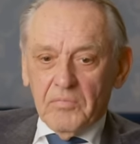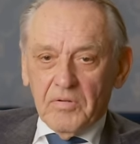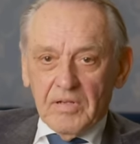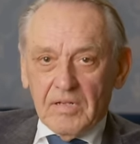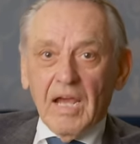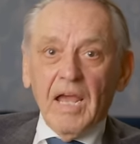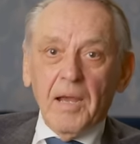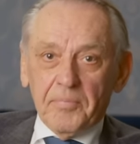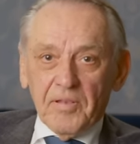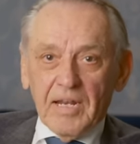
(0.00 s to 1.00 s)
We'll tie
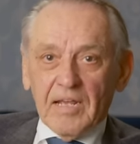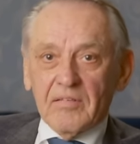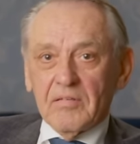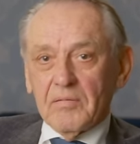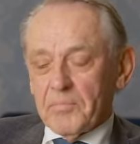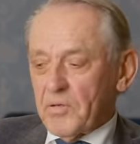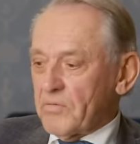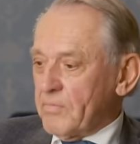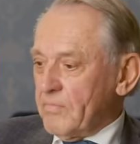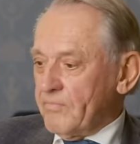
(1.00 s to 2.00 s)
up the legs,
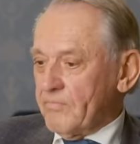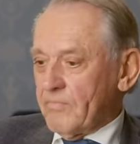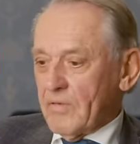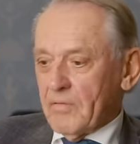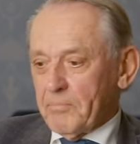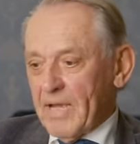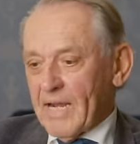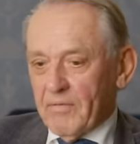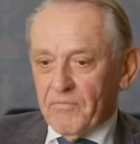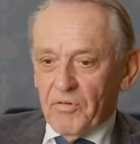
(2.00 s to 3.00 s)
both
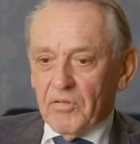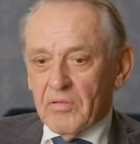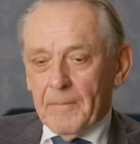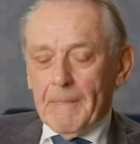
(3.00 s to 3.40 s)
back and forth.